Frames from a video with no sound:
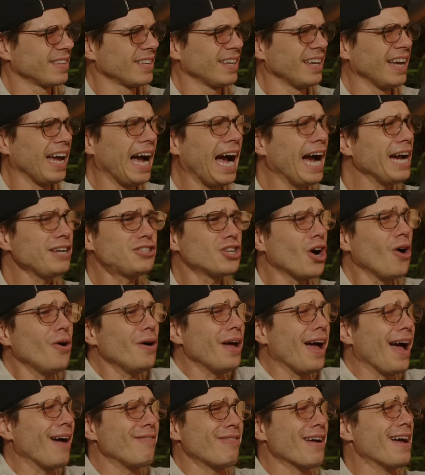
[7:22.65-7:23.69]
I don't know. Why. I
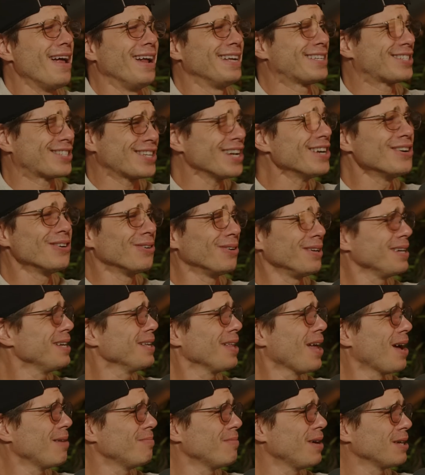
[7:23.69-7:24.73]
don't have a single
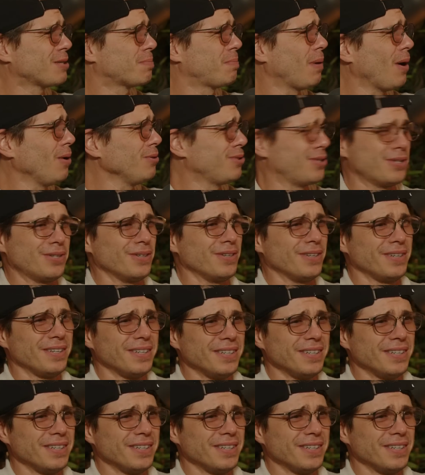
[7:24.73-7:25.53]
Elon Musk. Poster. Show off